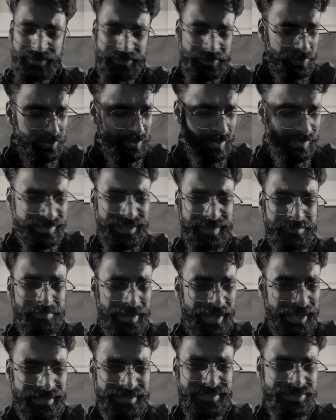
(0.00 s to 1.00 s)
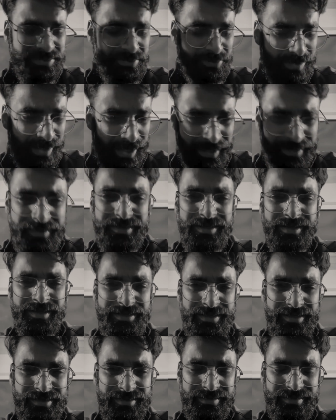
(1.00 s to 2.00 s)
Do not keep any stone
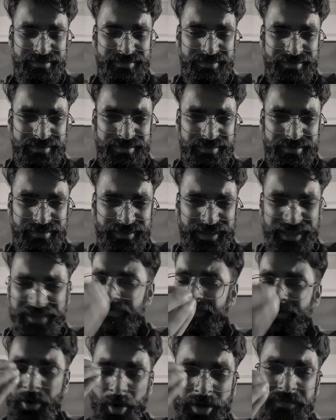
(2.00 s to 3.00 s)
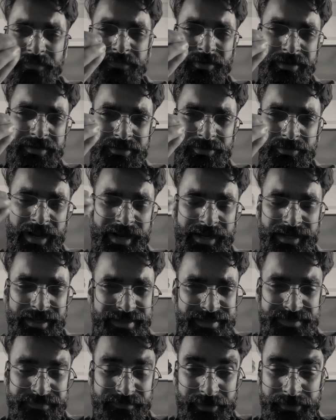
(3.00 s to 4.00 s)
unturned. If not for you, at
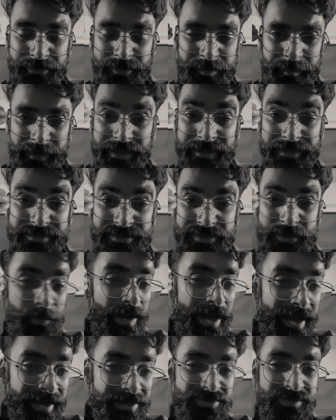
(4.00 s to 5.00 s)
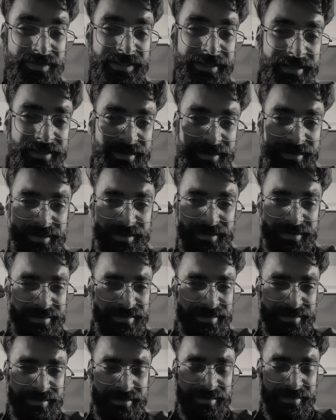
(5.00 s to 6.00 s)
least for your parents who actually
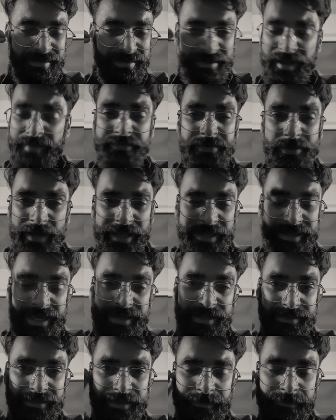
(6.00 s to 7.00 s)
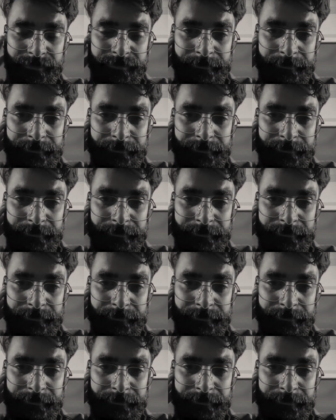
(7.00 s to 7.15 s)
love you like anything.